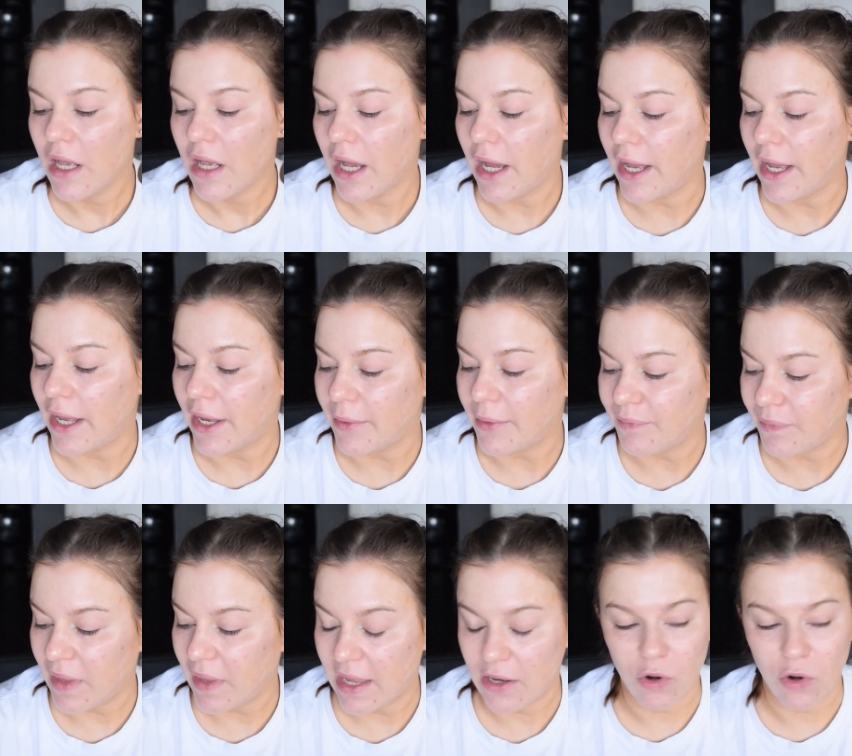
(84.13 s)

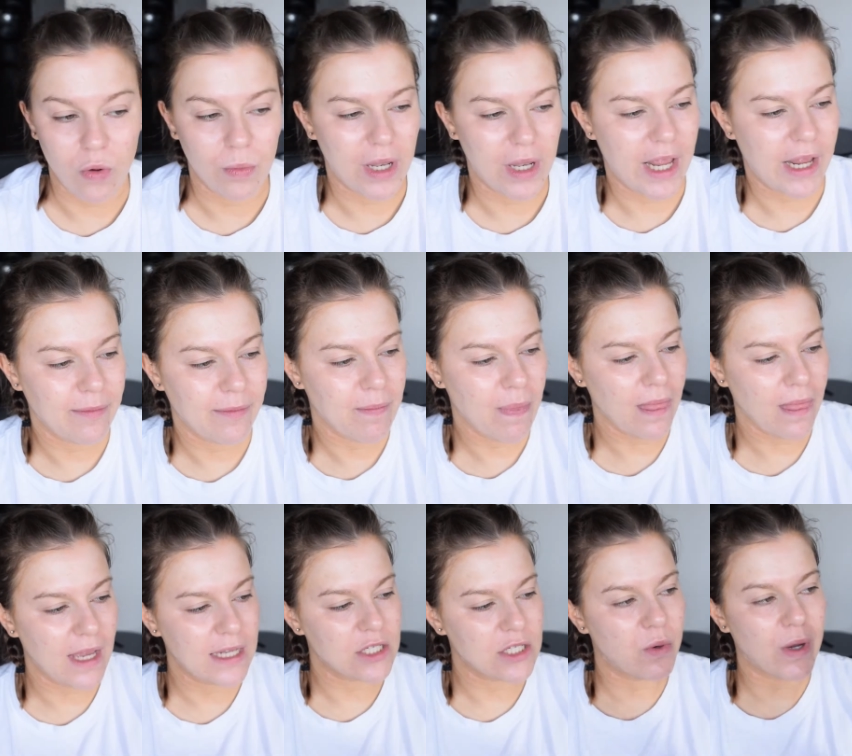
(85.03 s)
get normally.
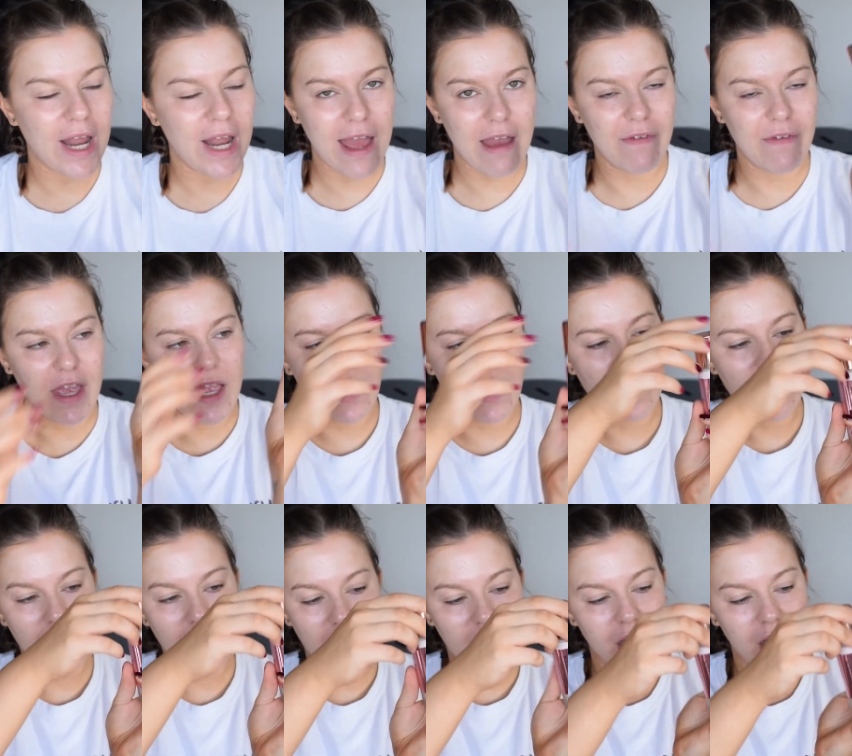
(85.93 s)
It's quite a heavy
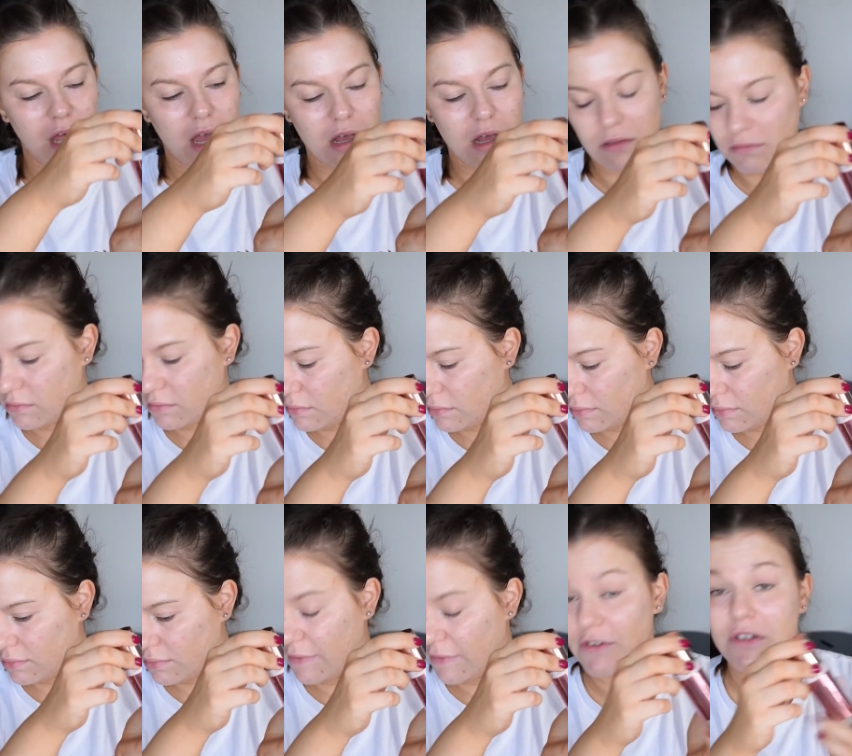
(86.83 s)
glass.
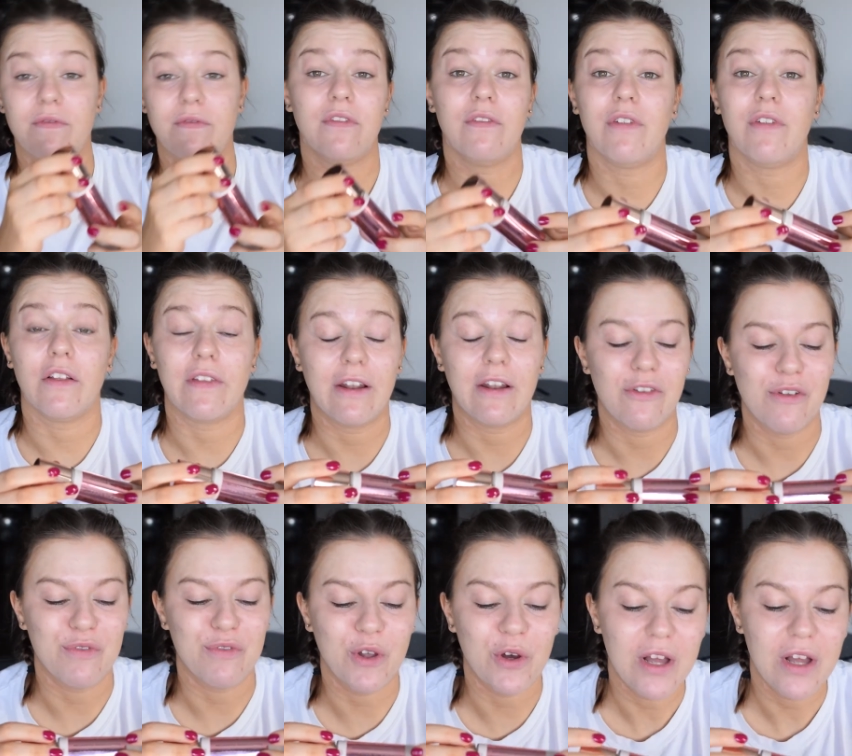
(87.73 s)
I've just flung that on the
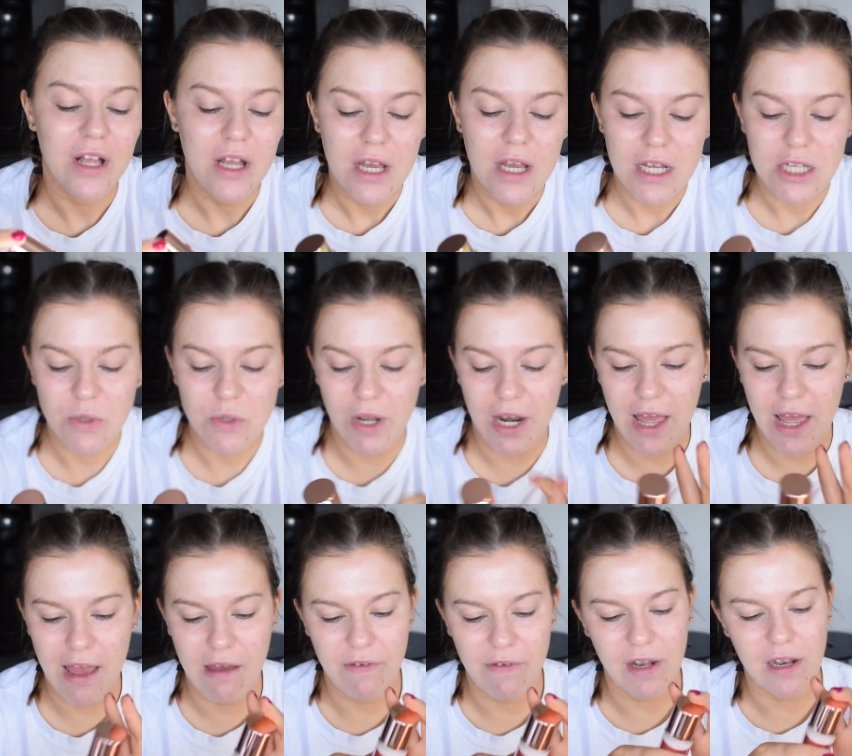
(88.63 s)
floor. It's quite a
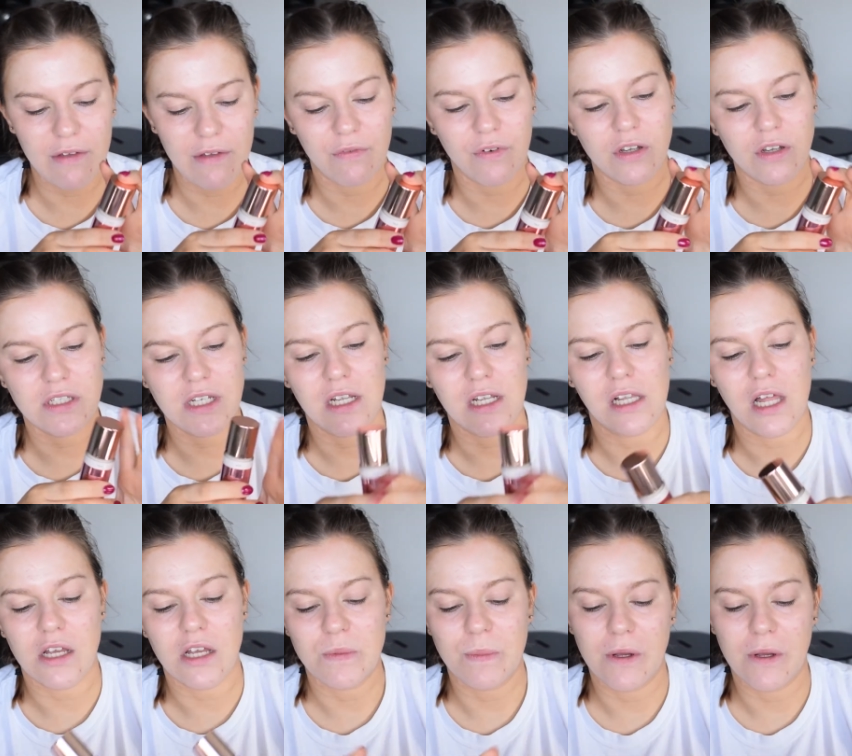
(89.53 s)
heavy, like, frosted
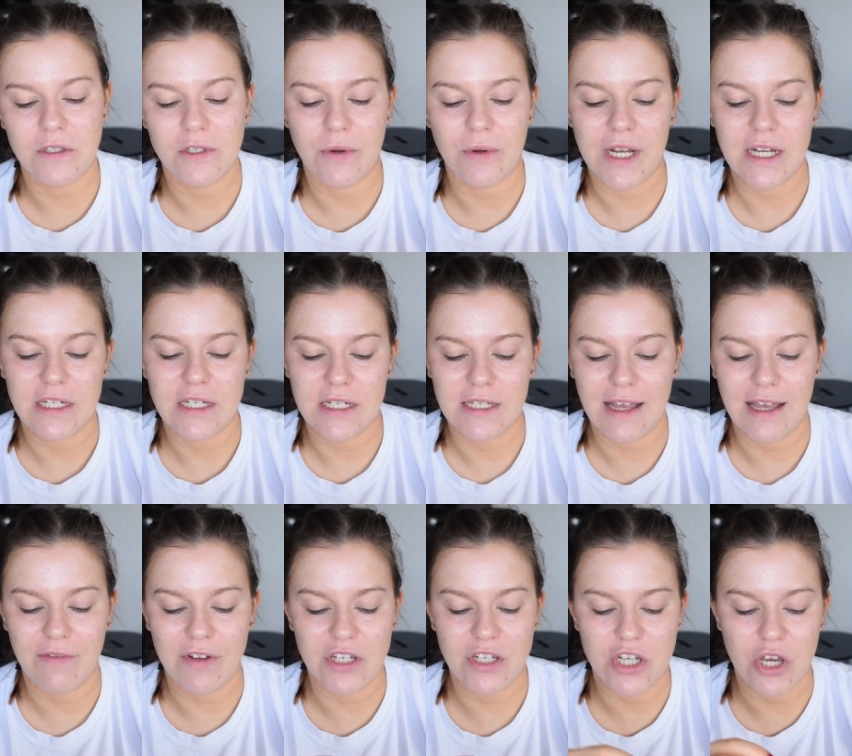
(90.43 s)
glass bottle, and it does have
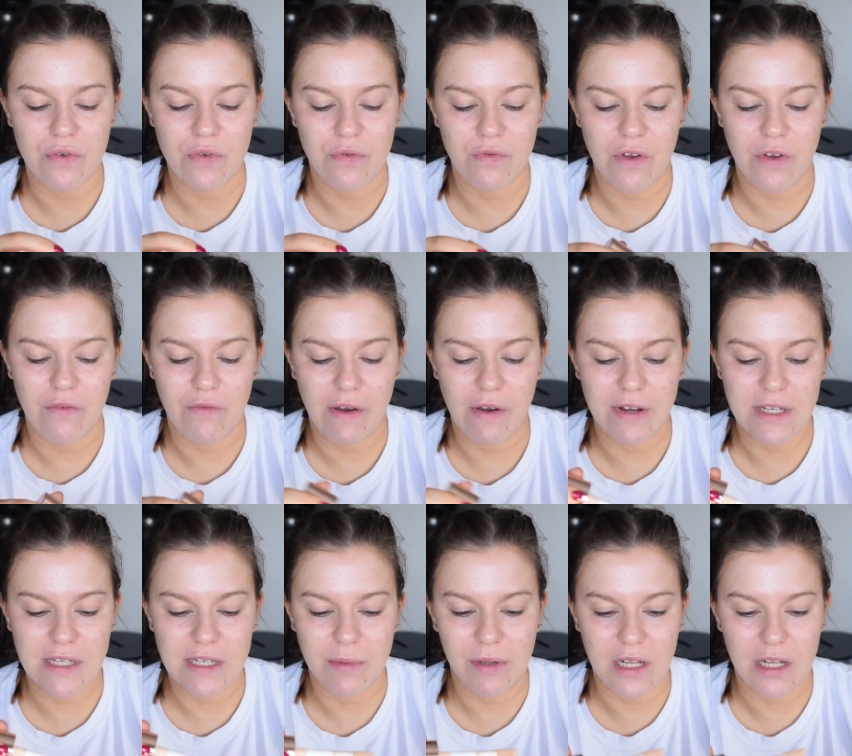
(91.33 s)
a doe foot very
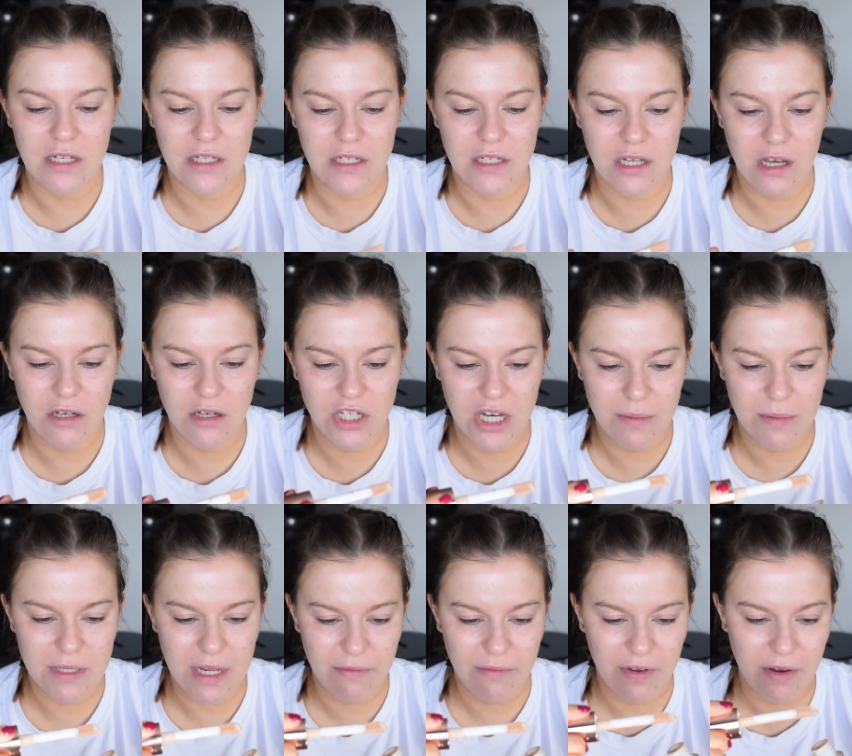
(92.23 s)
similar to the Tarte Shape
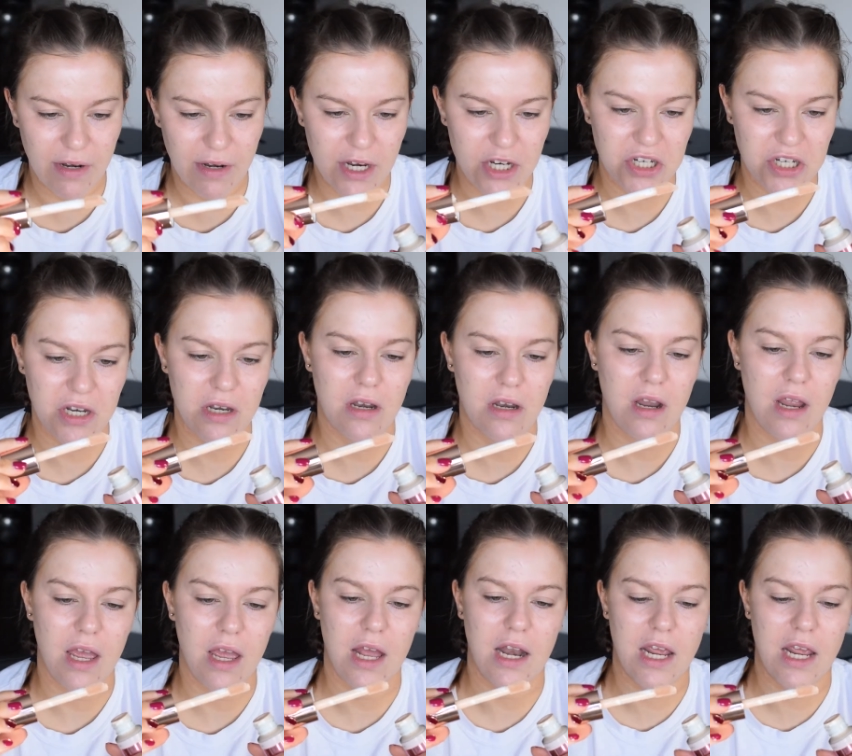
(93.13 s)
Tape foundation,
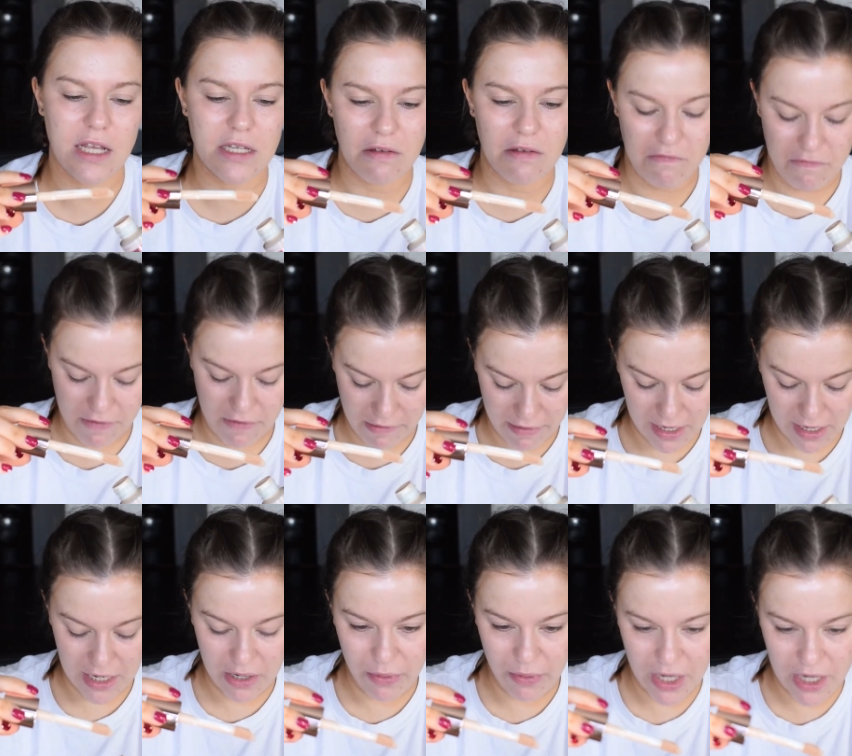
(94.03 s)
and it is very
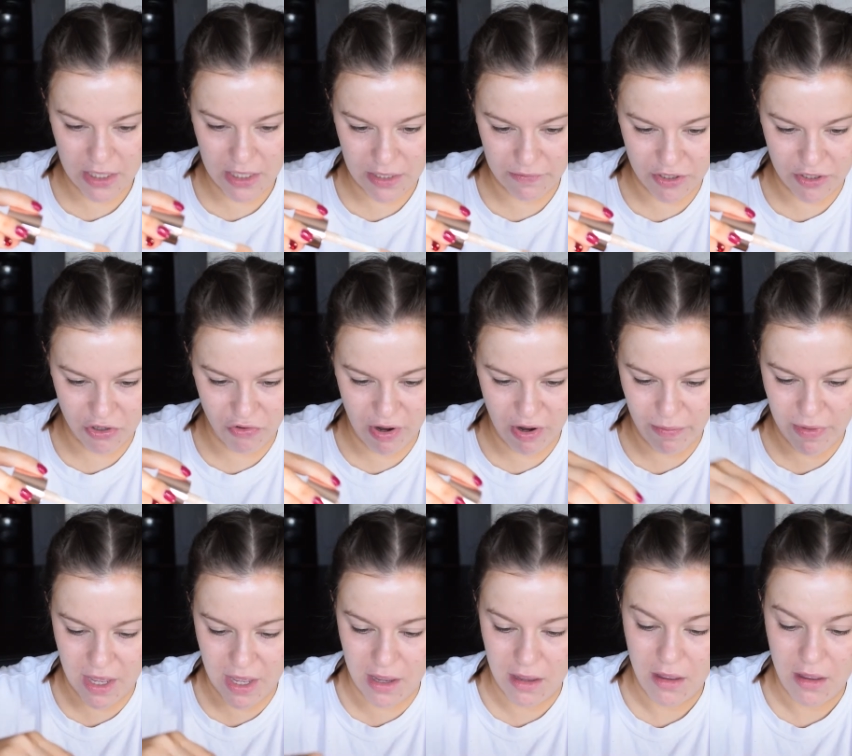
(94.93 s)
liquidy because I've just dripped
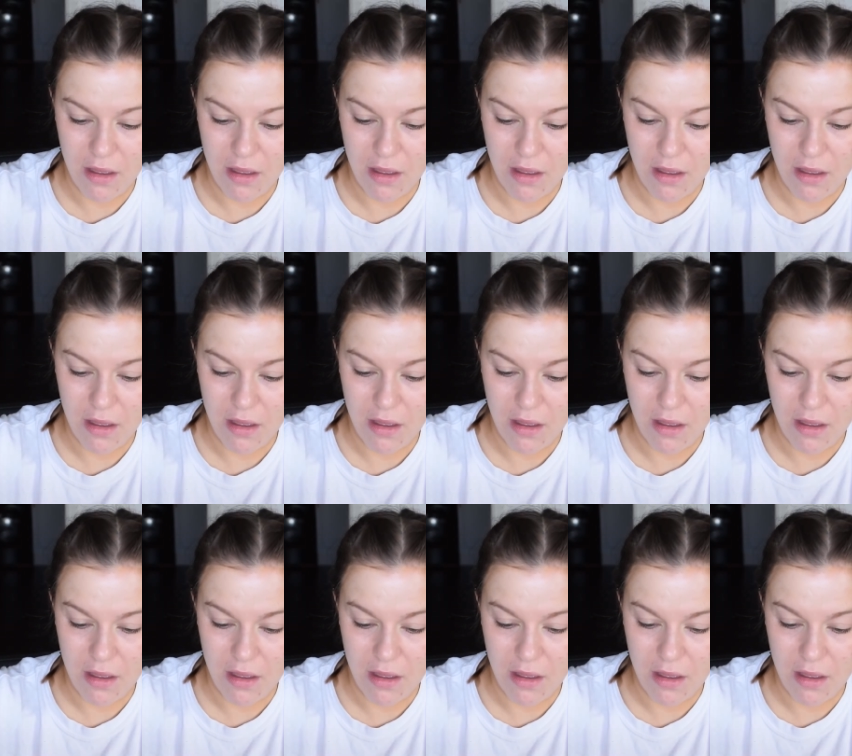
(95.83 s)
that